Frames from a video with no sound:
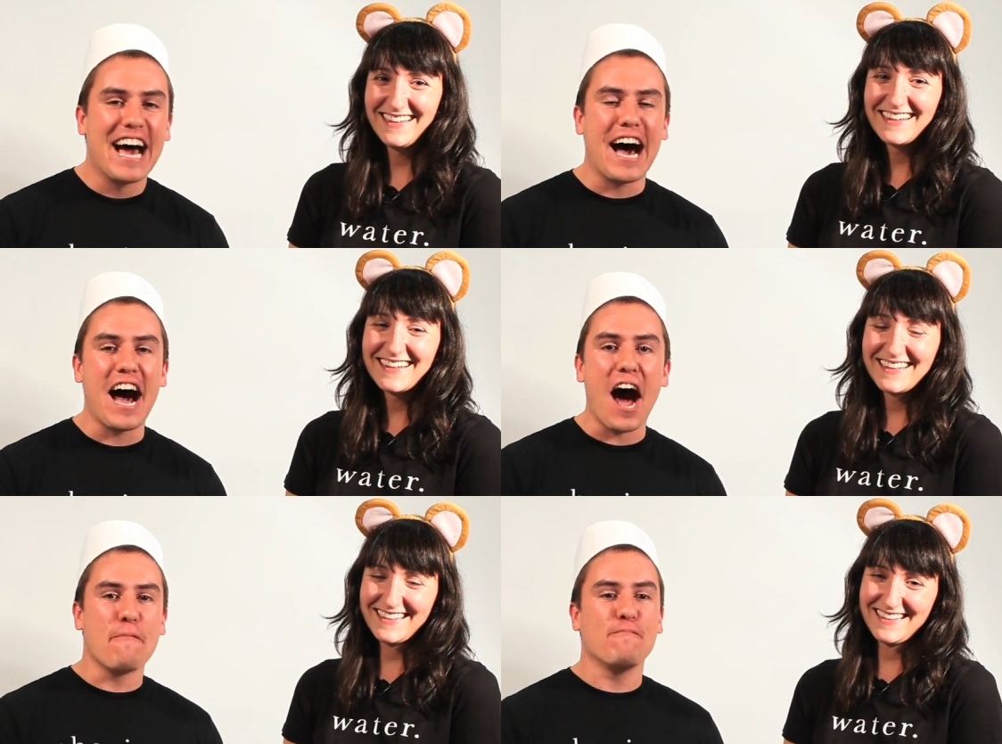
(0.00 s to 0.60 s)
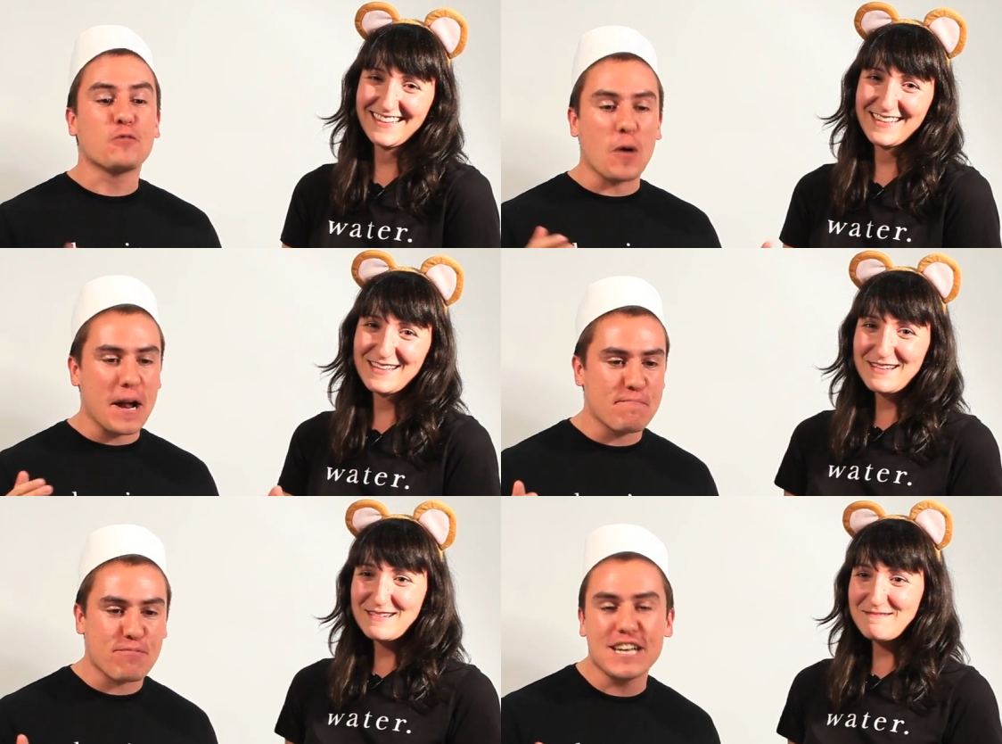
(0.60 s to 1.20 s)
Speaker 1: uh, I'm quite
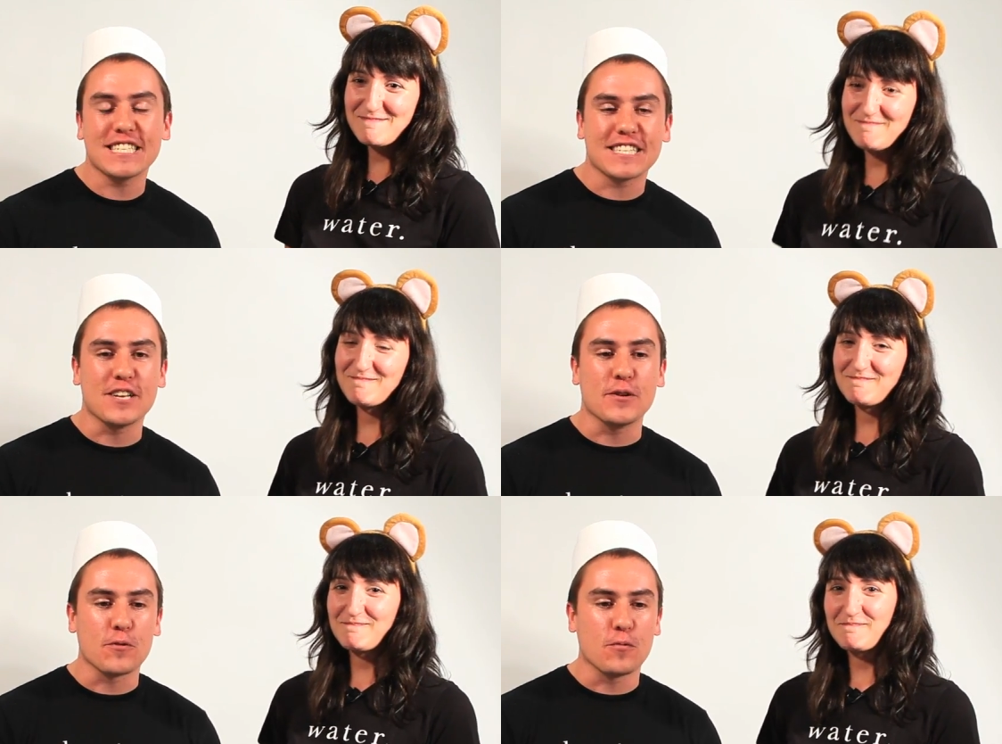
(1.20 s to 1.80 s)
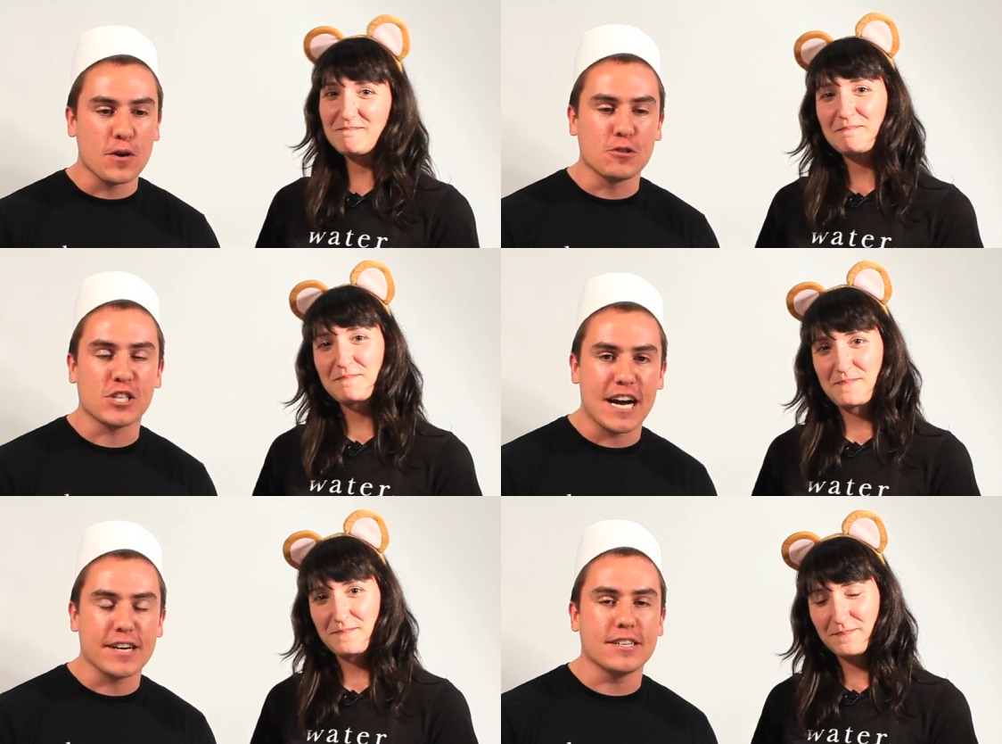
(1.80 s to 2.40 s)
impressed that you're the world's
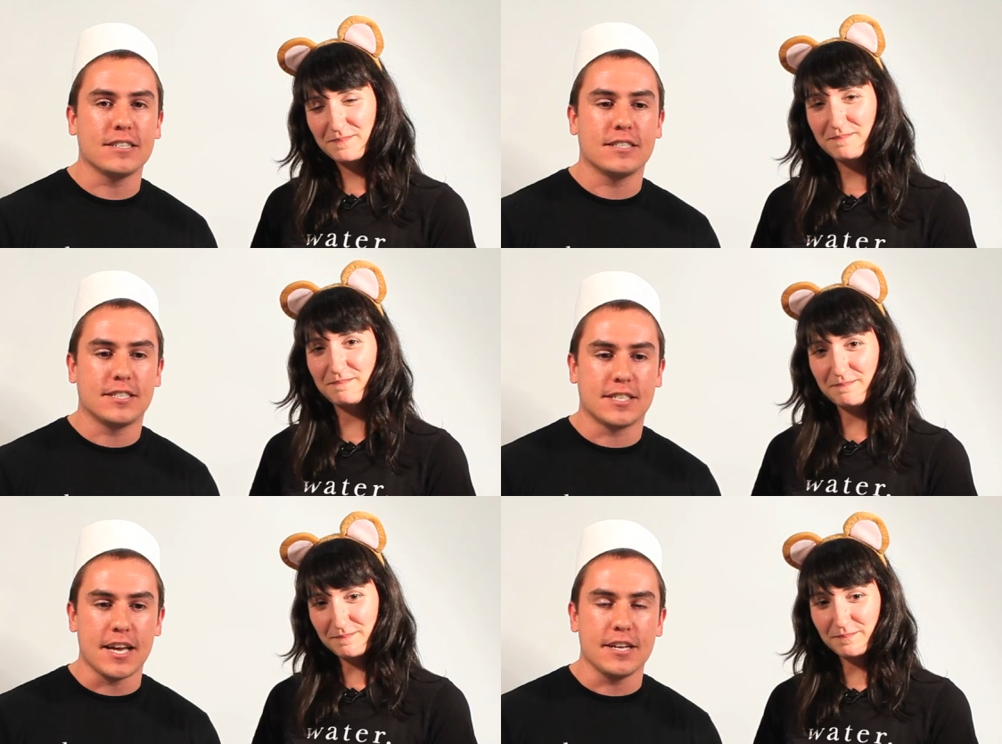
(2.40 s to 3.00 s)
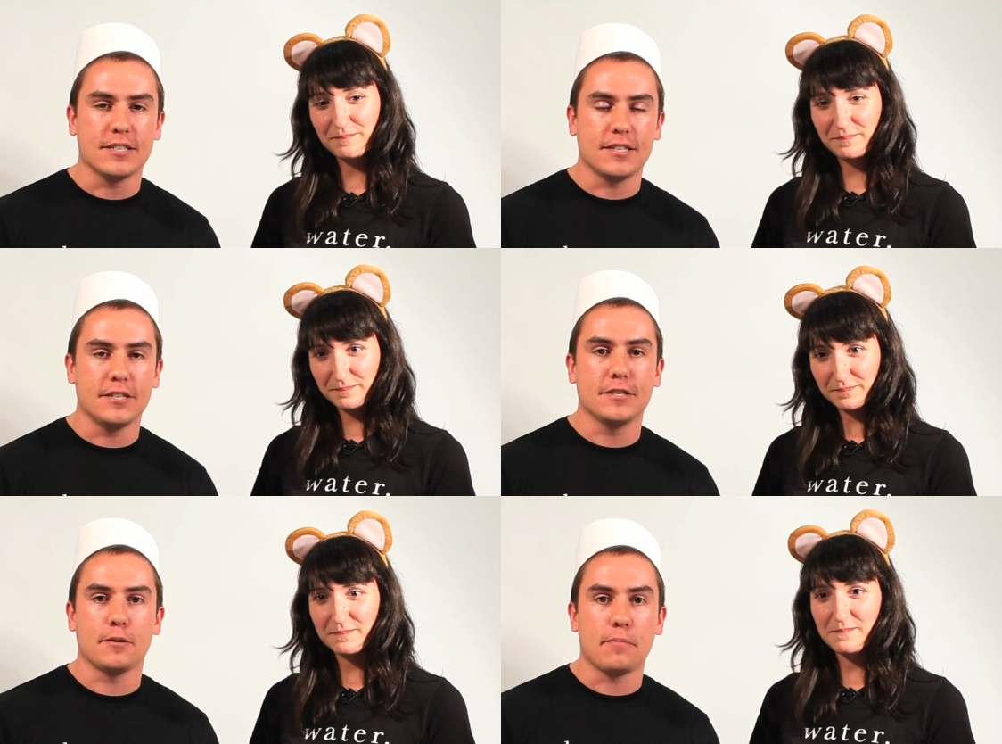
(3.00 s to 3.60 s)
youngest senior
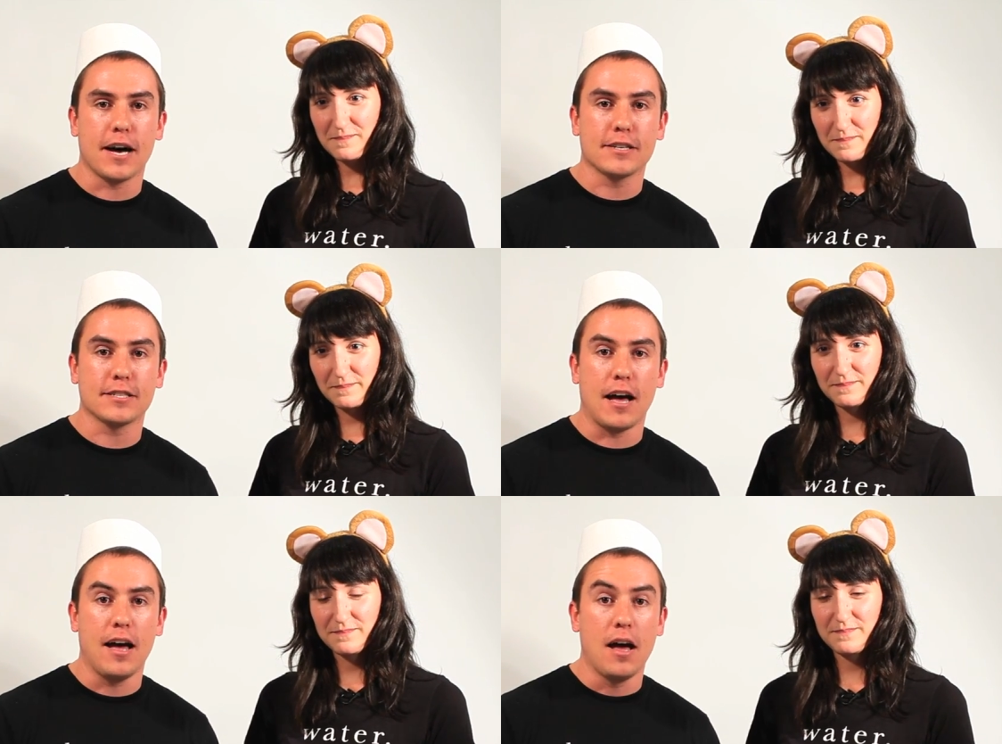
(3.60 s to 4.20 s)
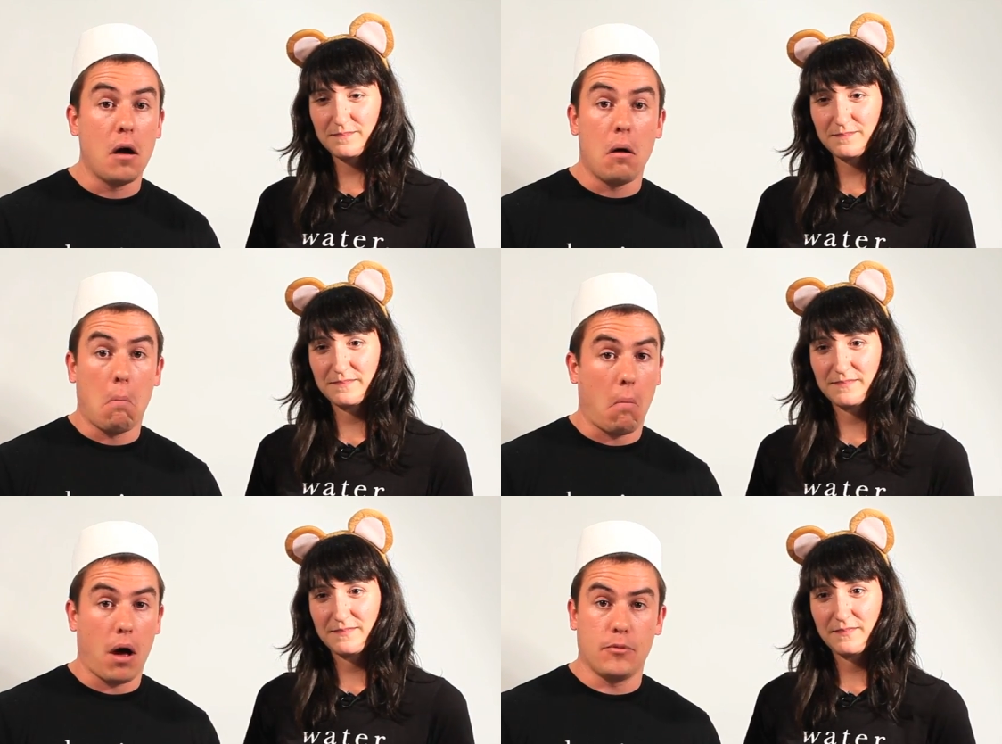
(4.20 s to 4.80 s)
citizen pastor.
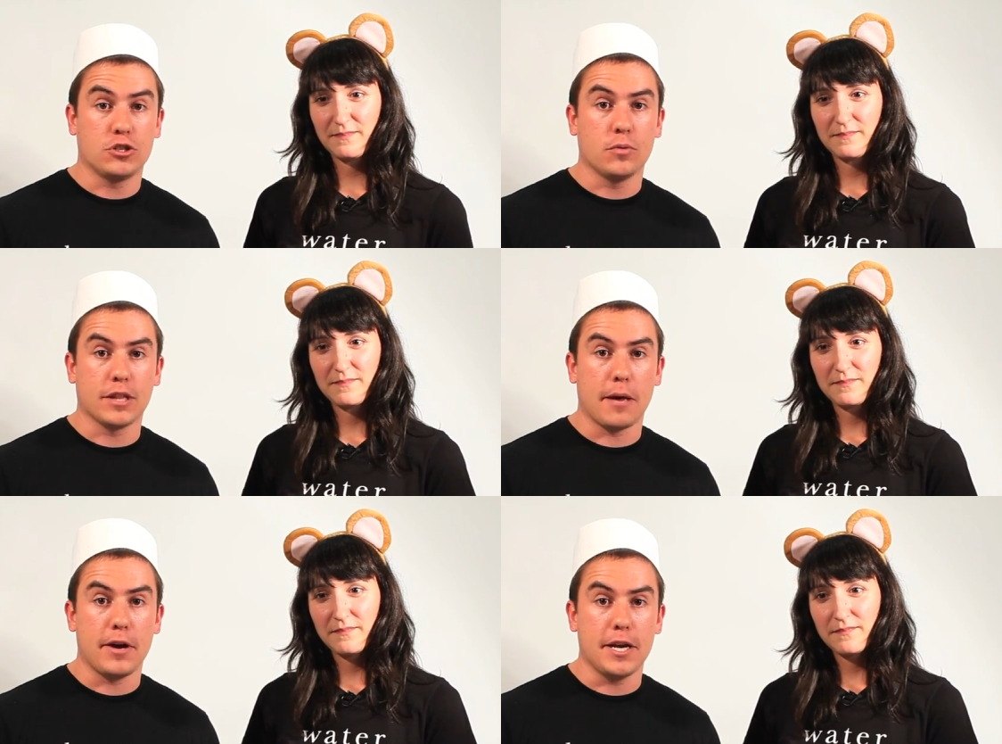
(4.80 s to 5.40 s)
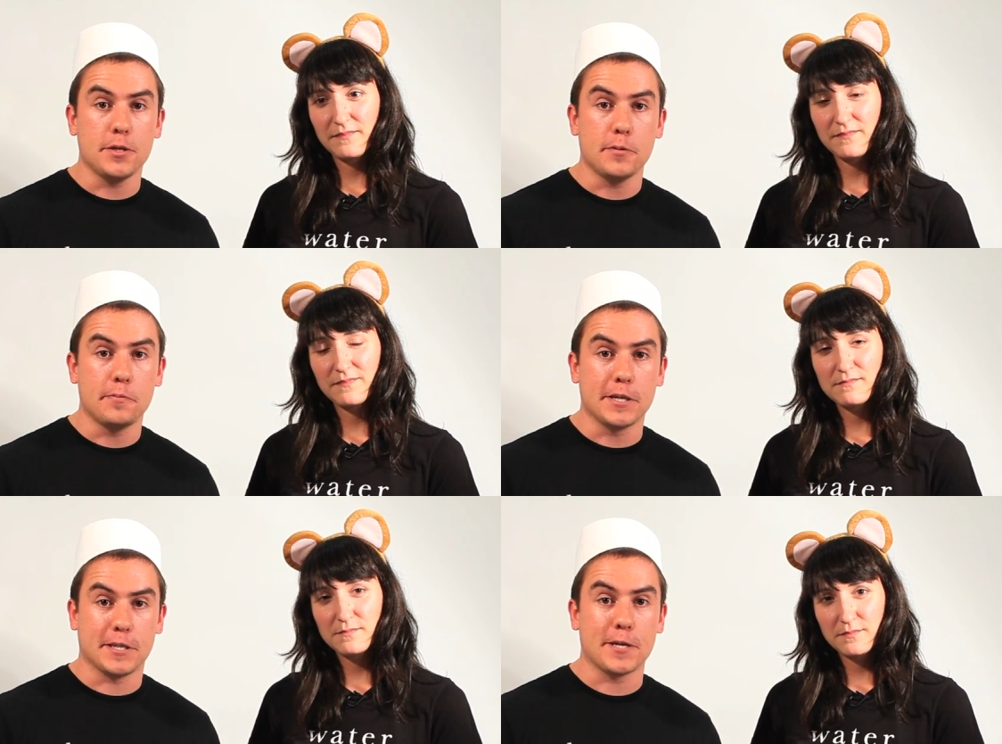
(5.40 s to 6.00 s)
I'm not sure what that means,
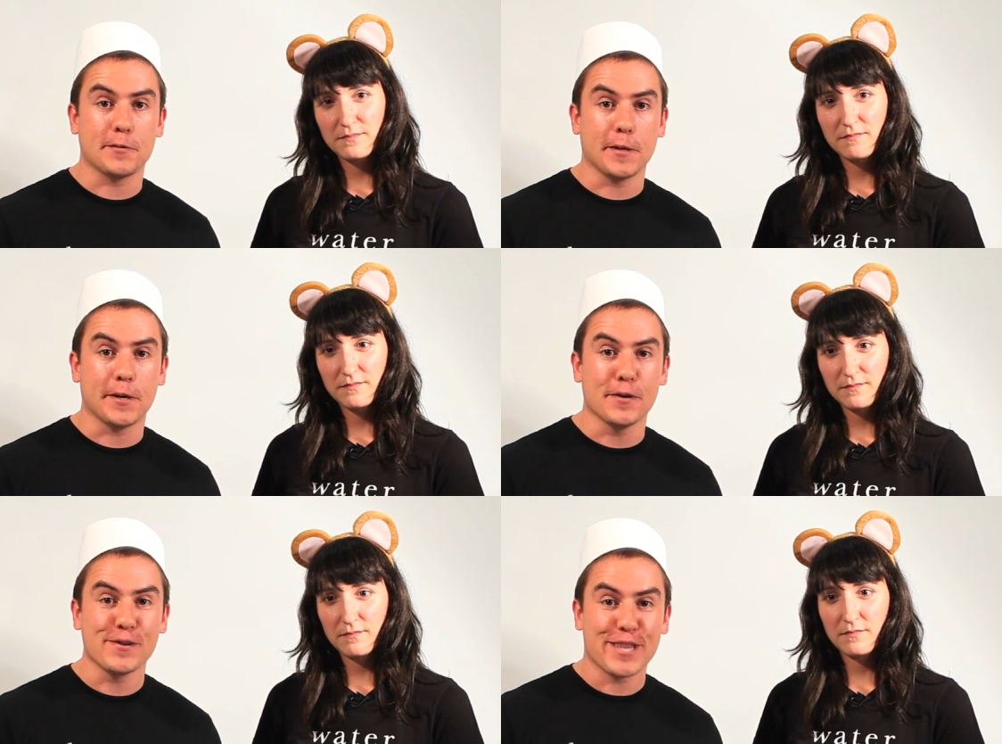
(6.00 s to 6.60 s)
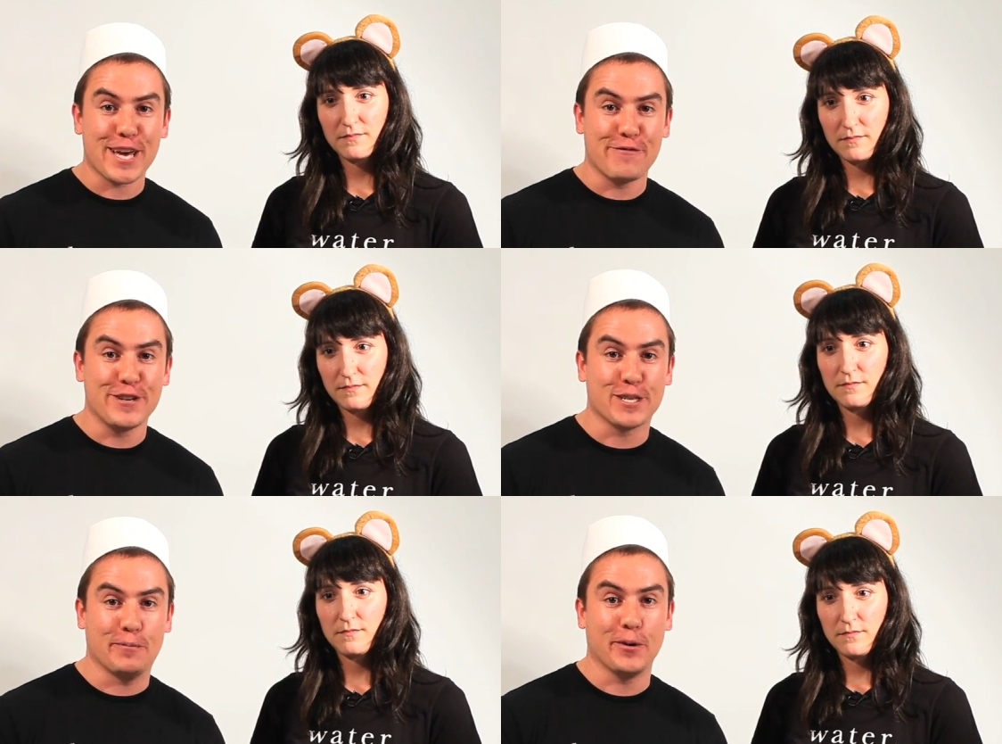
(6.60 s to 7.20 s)
but it sounds really cool. Thank you for
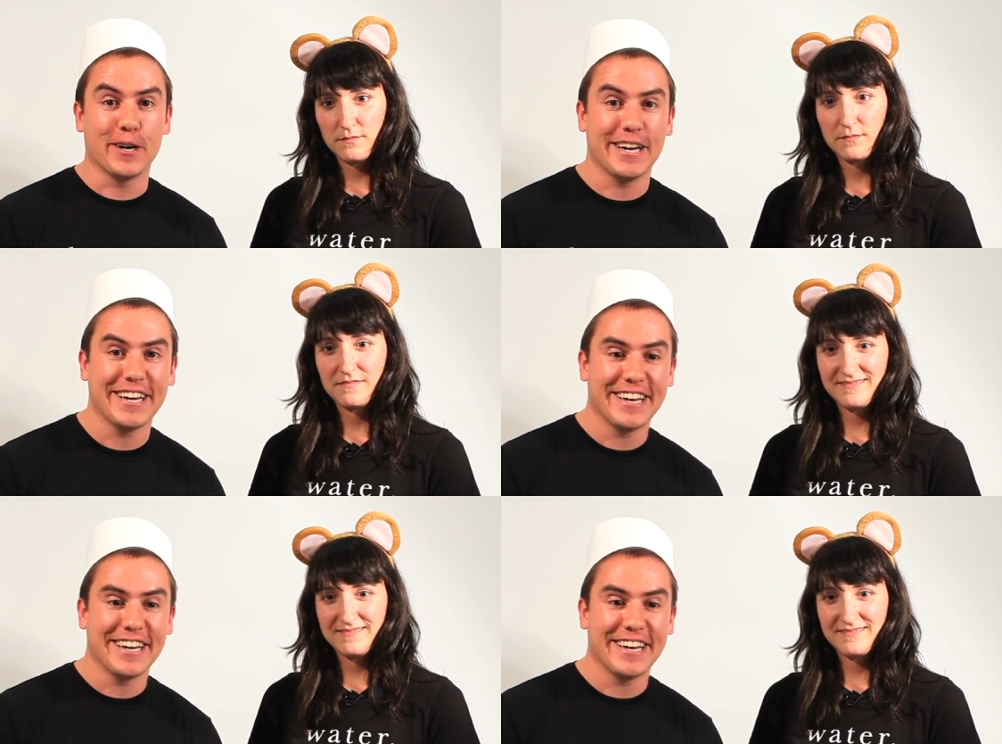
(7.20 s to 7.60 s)
your support.